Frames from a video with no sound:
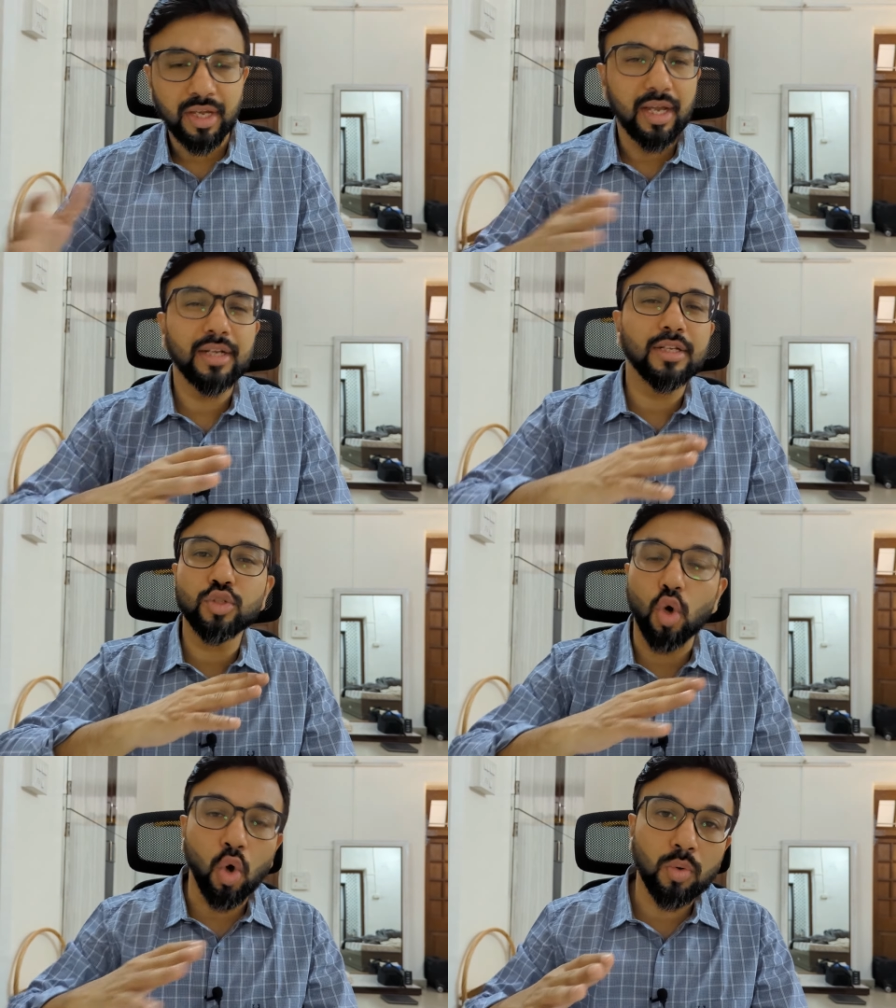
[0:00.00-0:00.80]
it
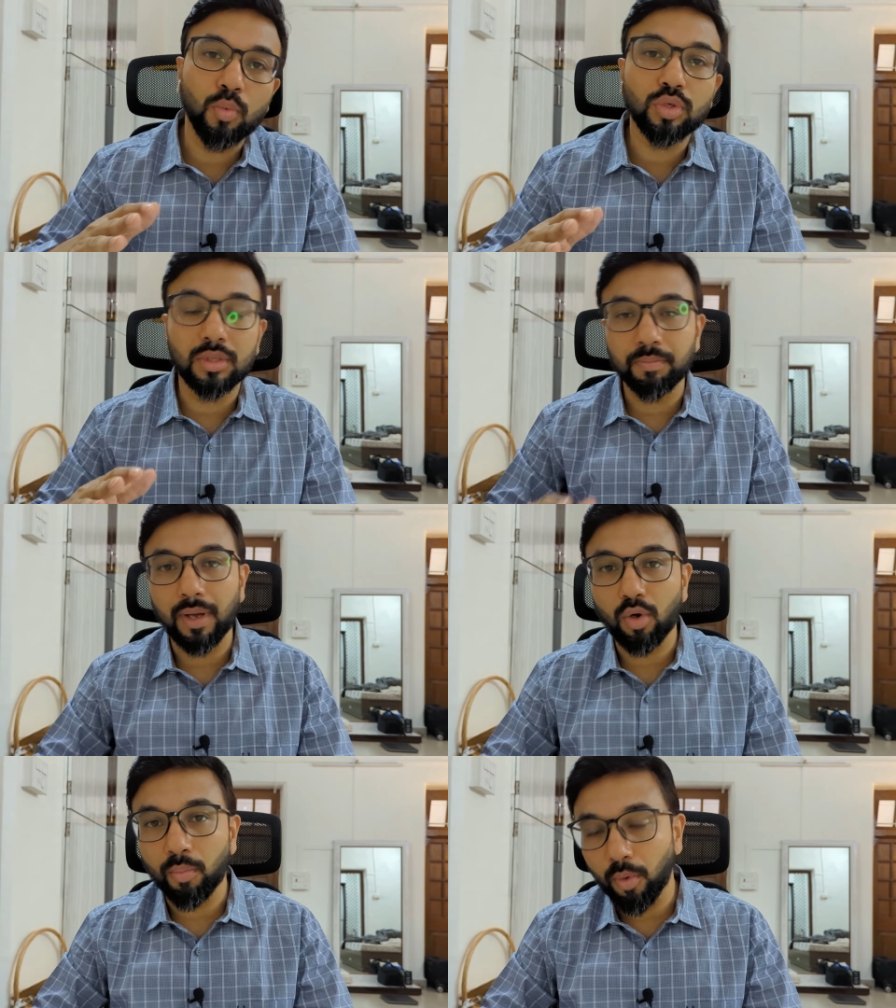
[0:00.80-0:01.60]
is almost
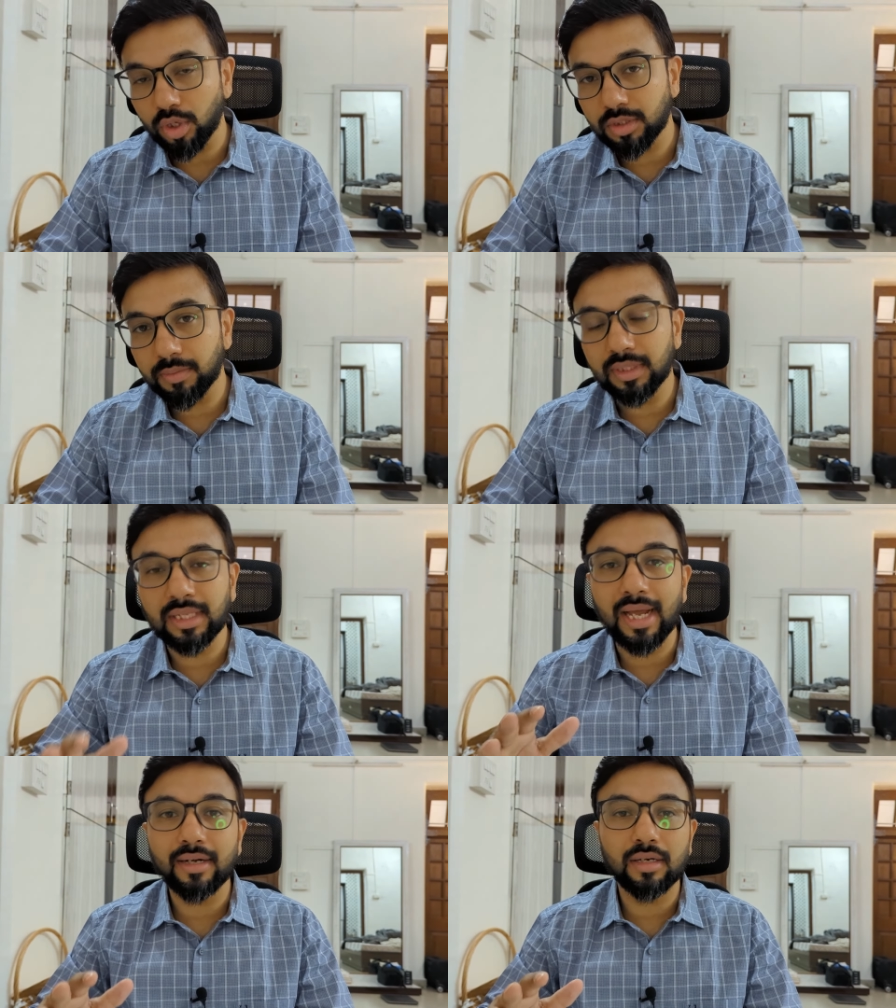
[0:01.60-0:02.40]
impossible
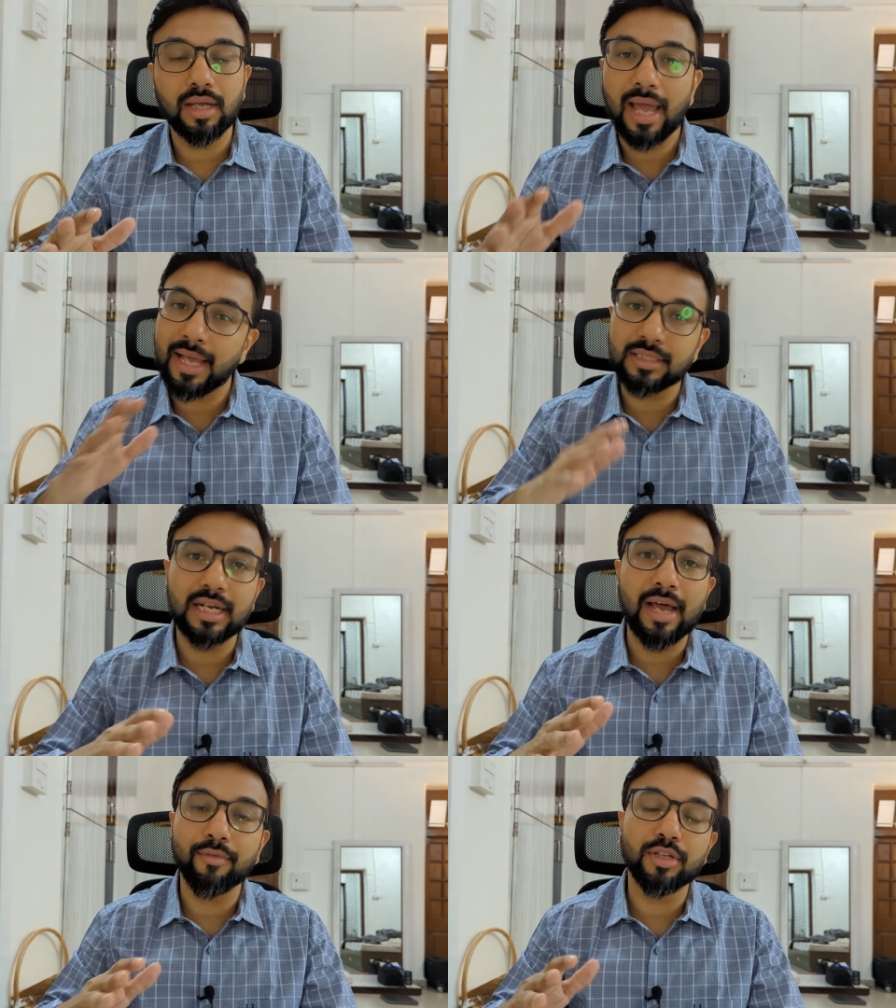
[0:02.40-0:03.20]
that as
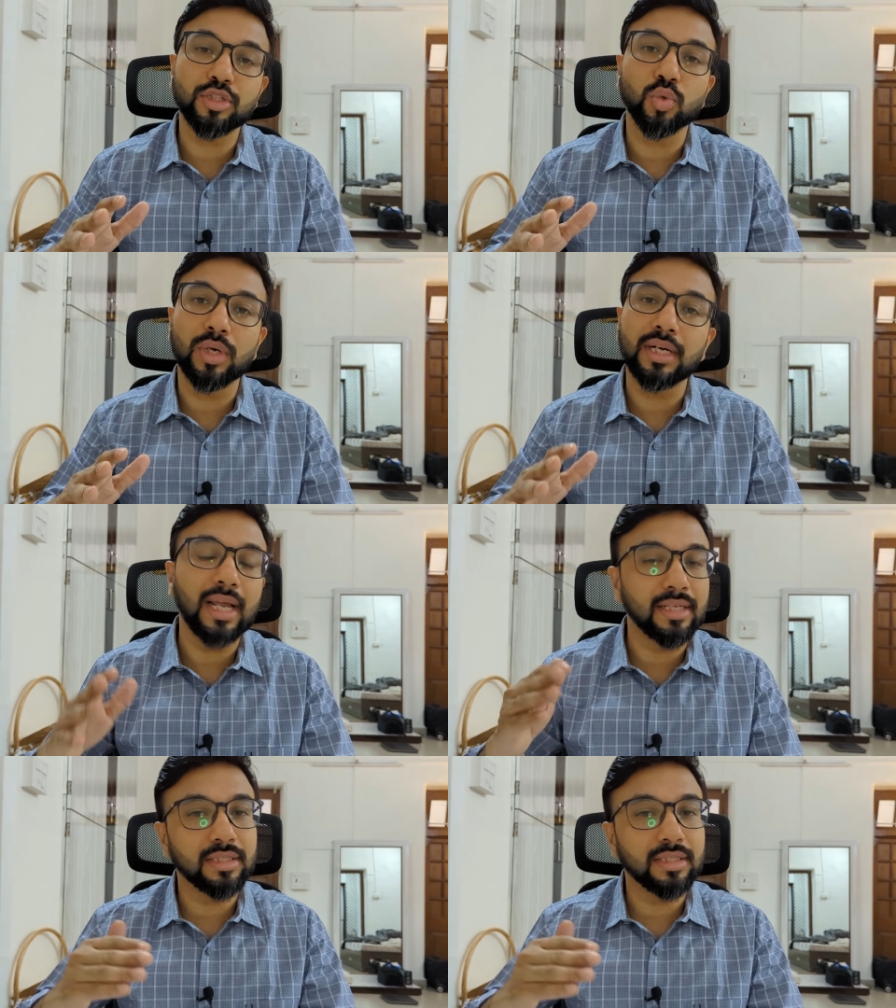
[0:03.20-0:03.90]
an average student,